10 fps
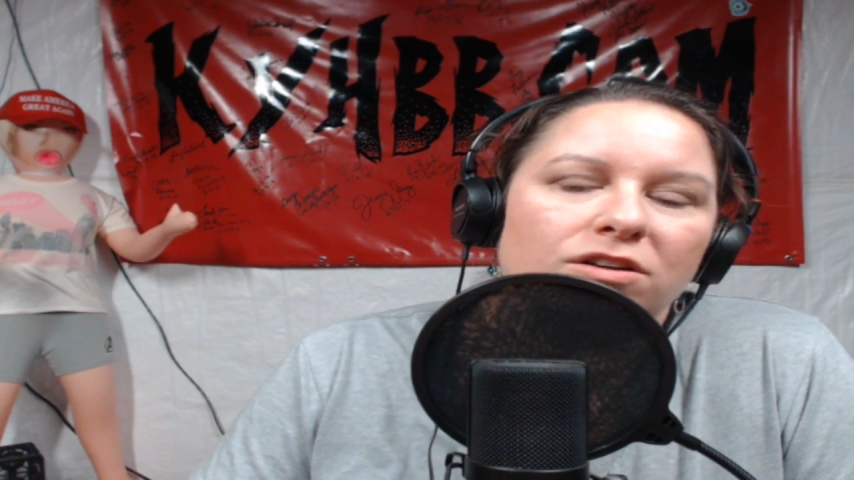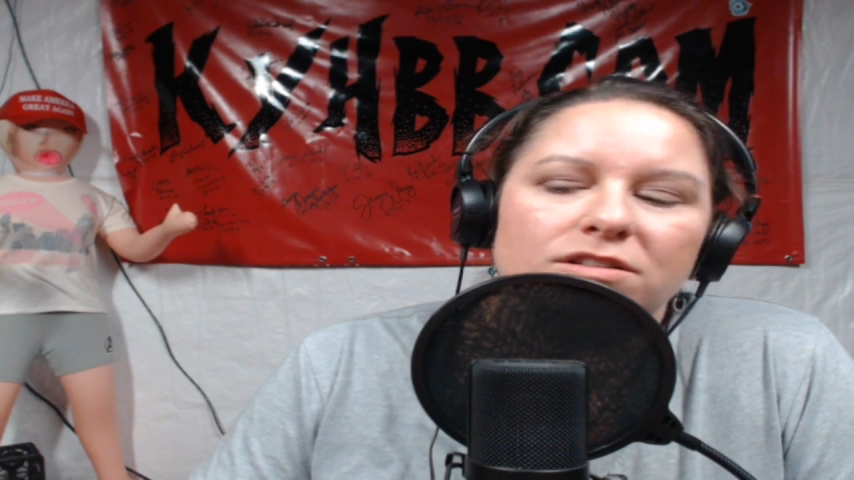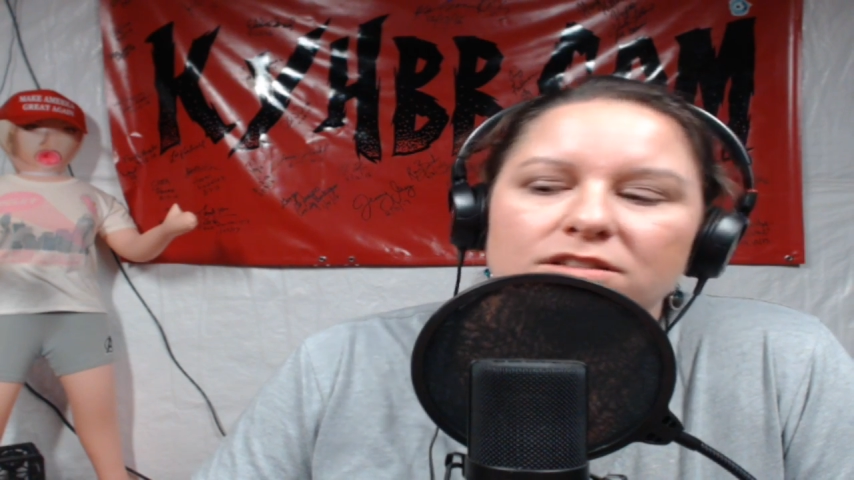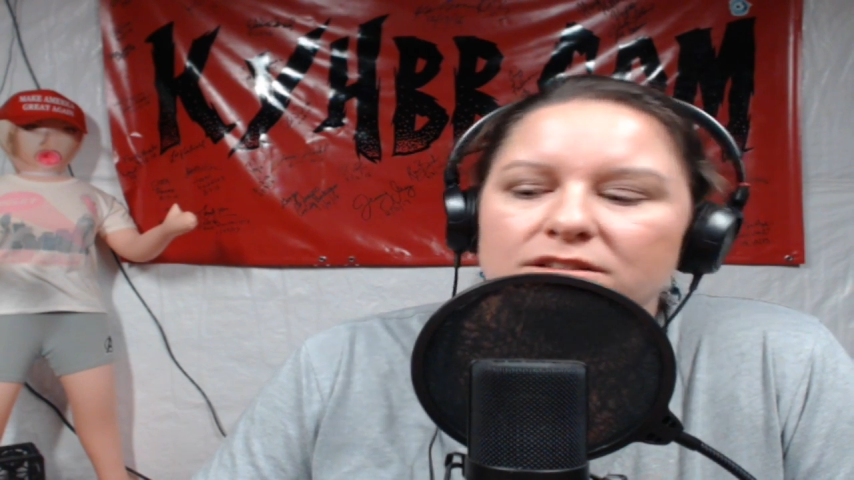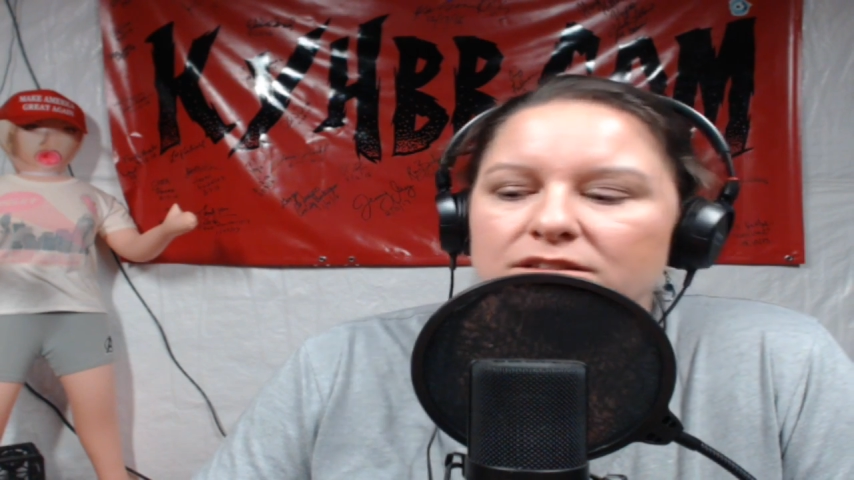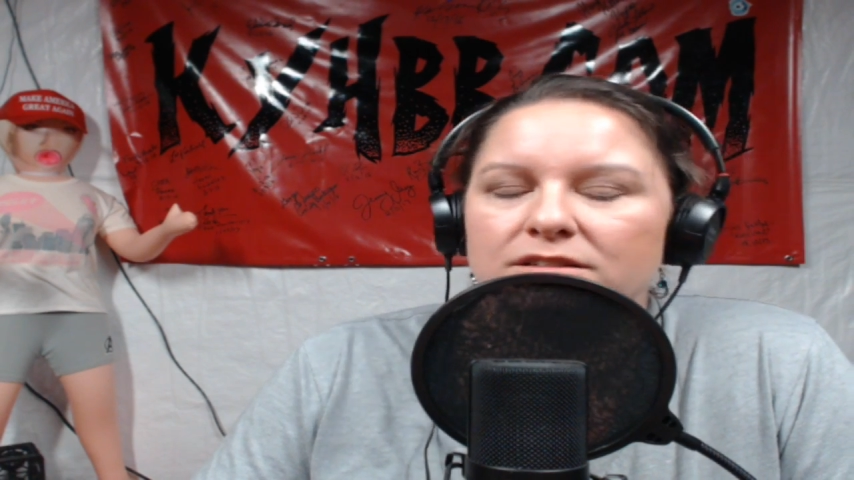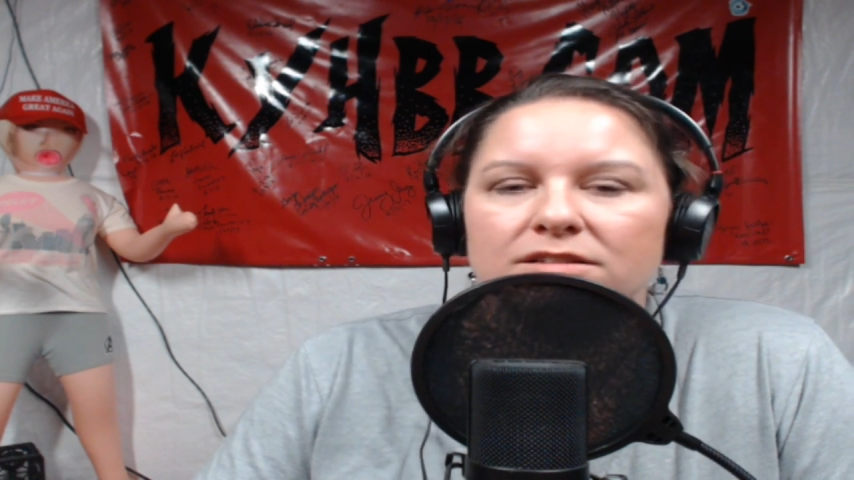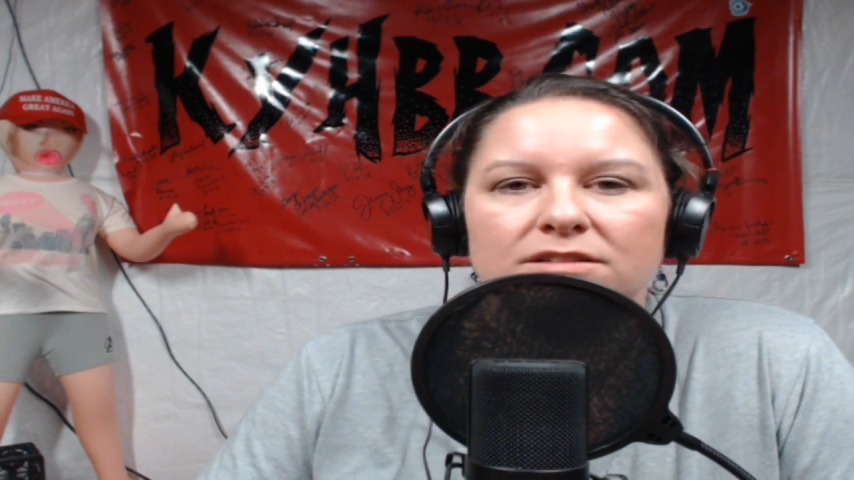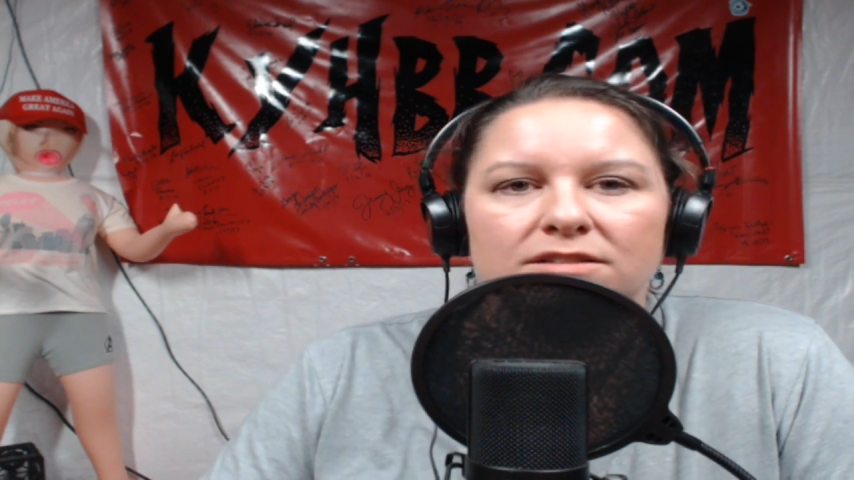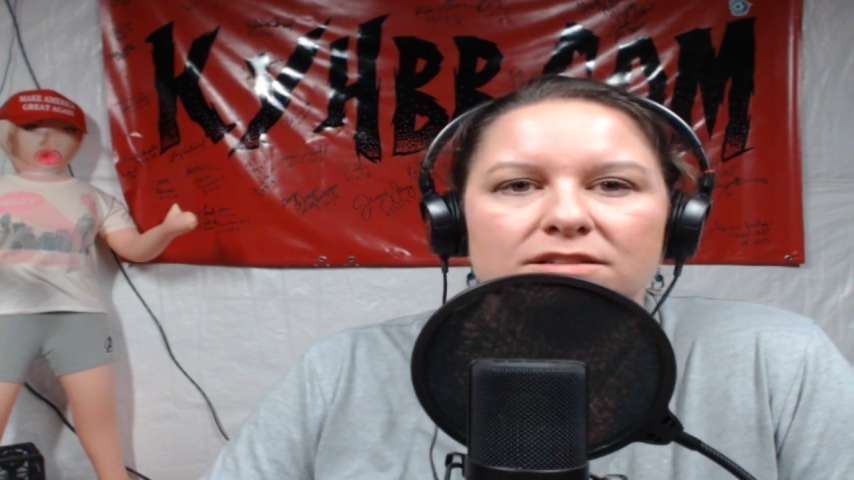shouldn't have an
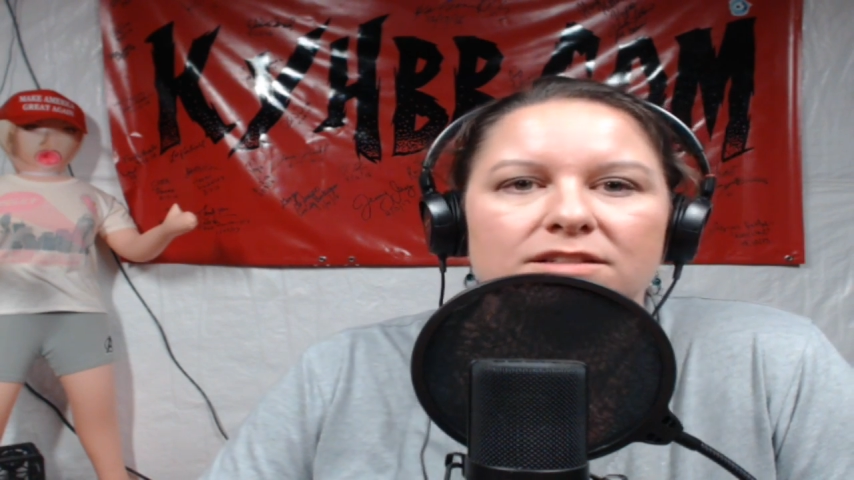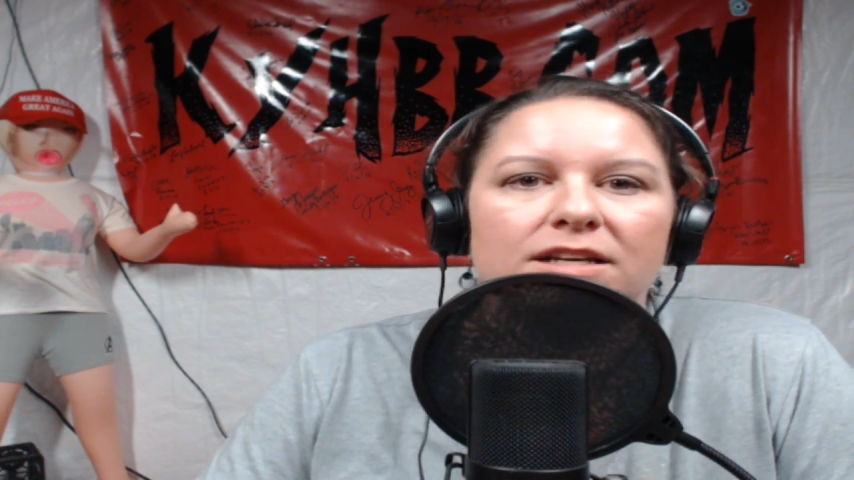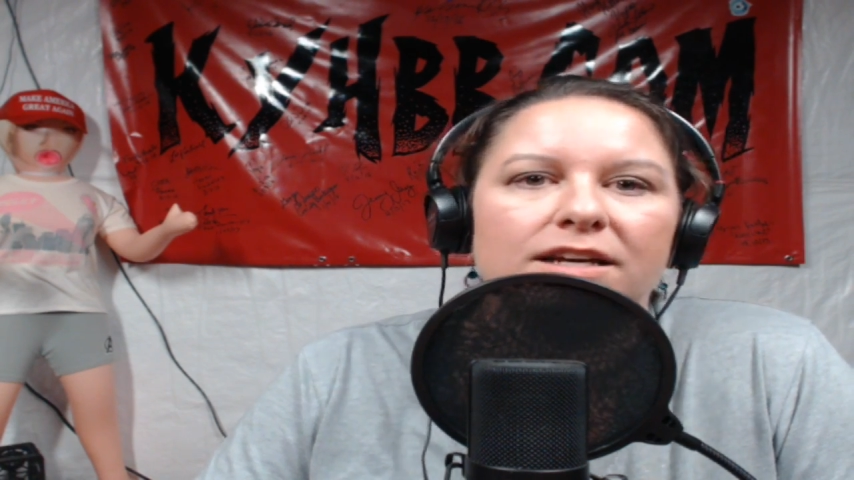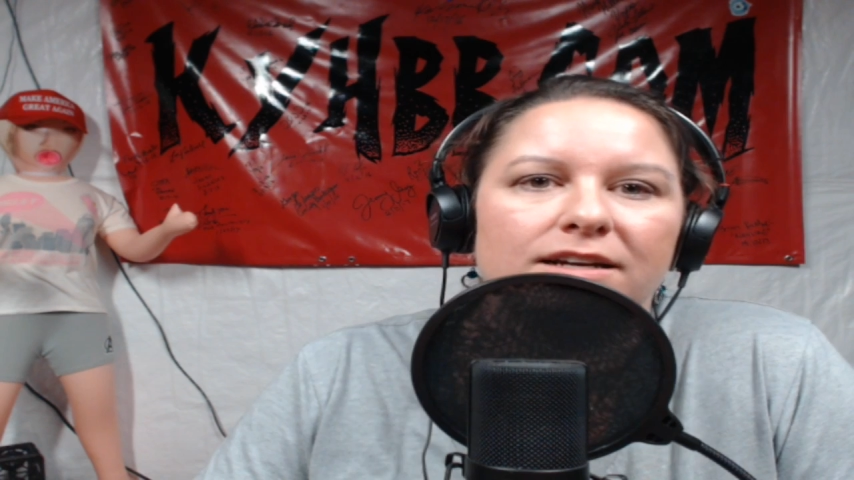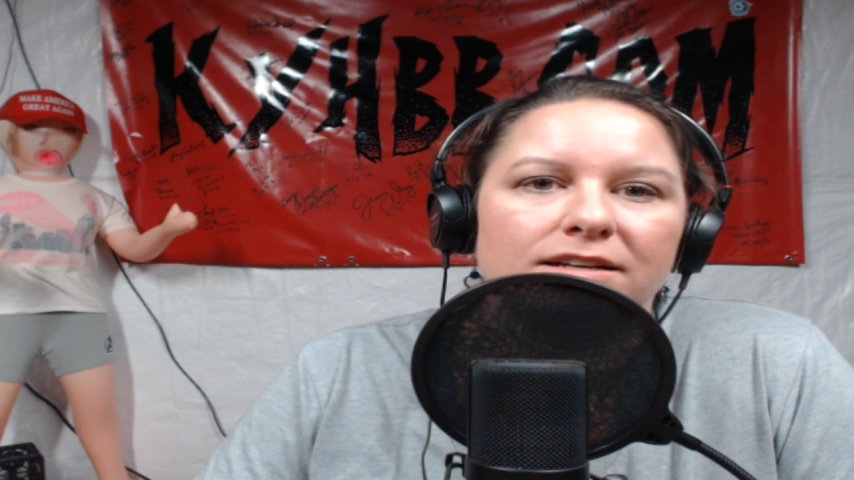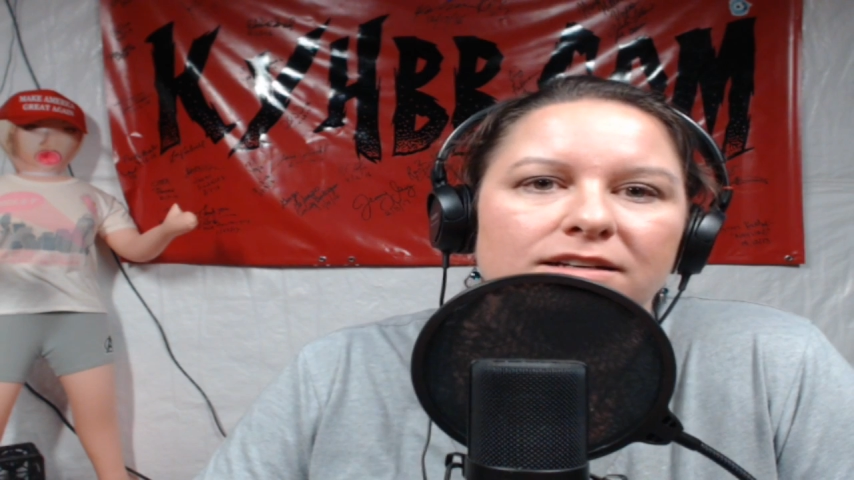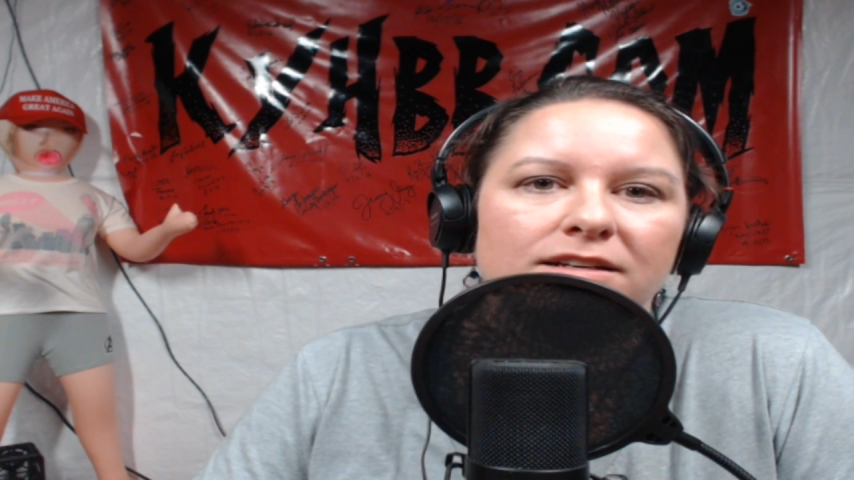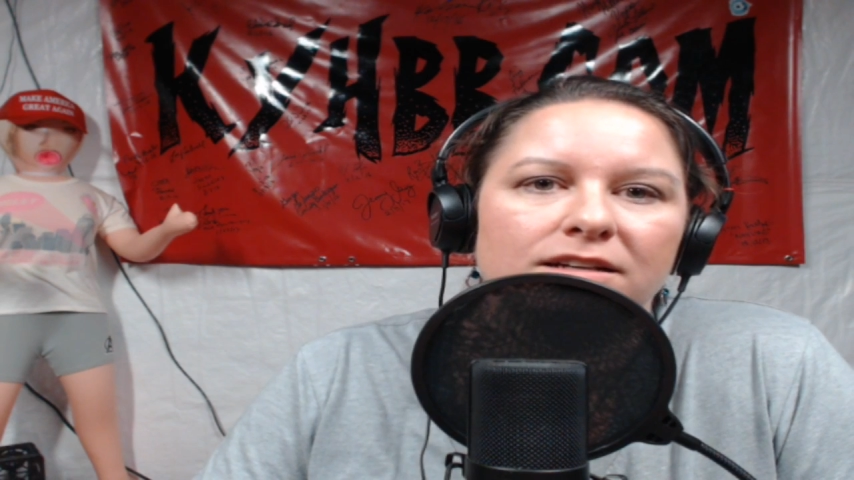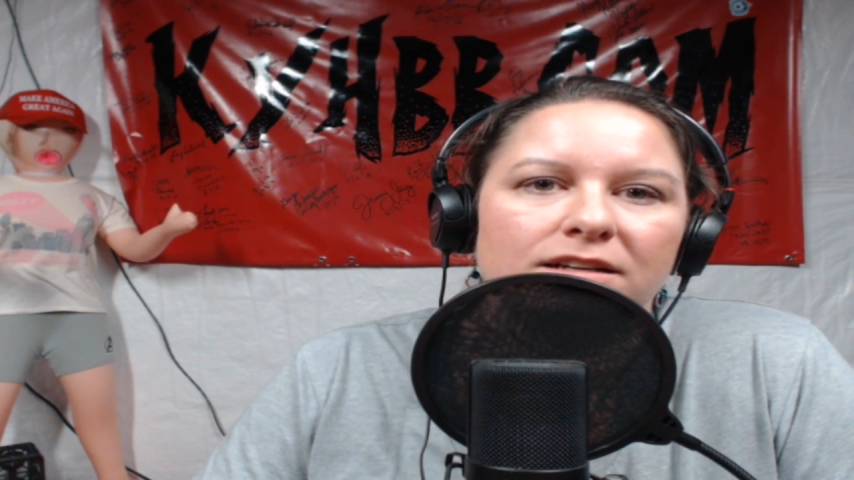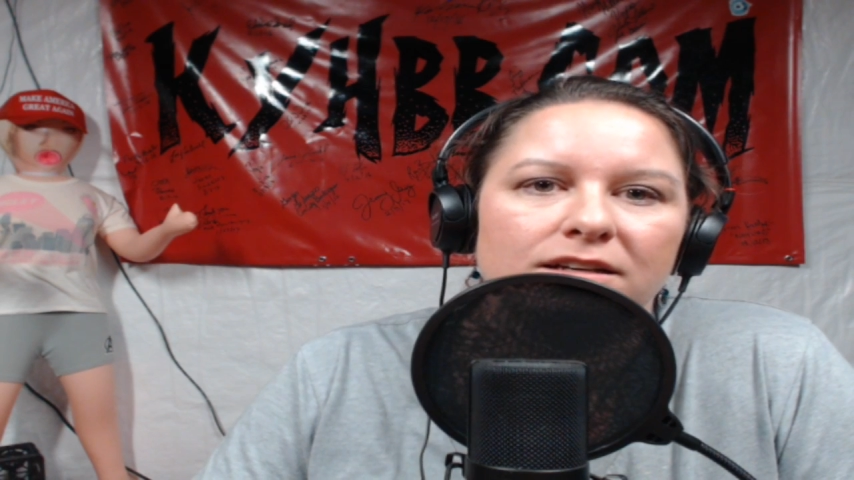issue as long as you're connected to
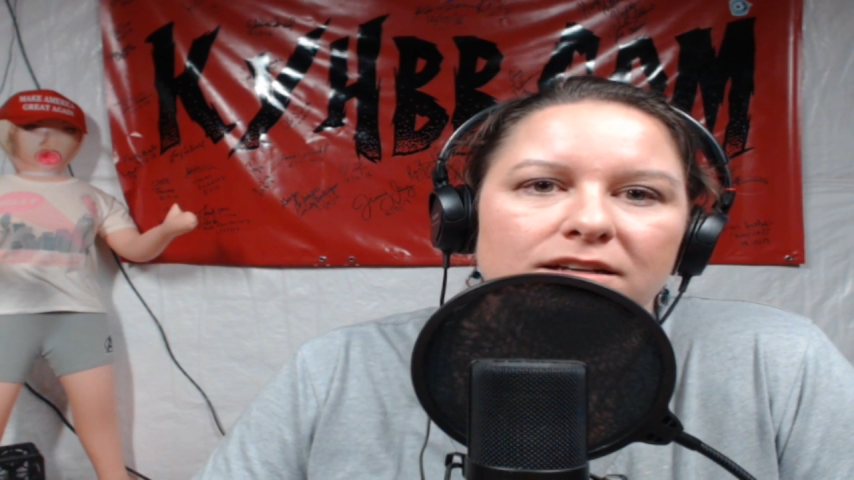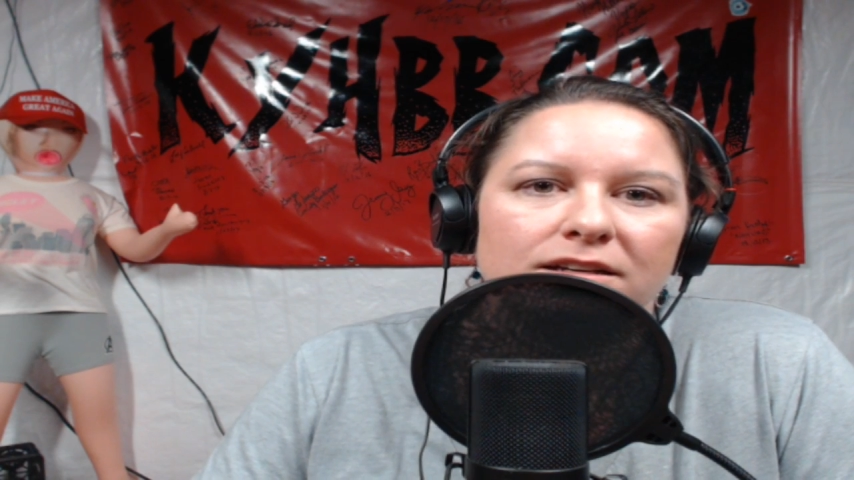Wi-Fi.